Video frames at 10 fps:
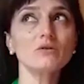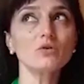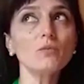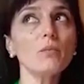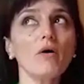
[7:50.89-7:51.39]

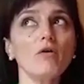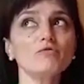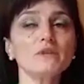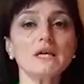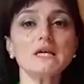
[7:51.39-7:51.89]
Group of
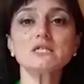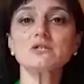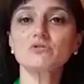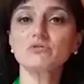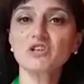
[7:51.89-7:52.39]
the
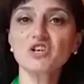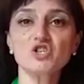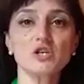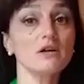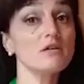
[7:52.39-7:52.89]

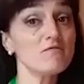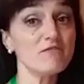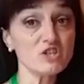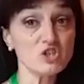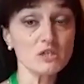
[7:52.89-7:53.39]
Strategic
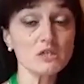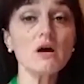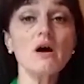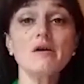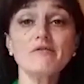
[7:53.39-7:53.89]

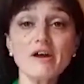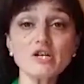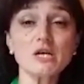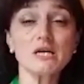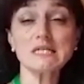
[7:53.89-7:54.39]
Vision
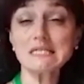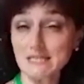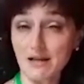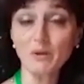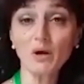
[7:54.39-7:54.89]
Russia
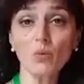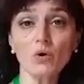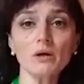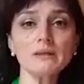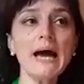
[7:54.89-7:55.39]
Islamic
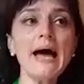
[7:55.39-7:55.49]
World,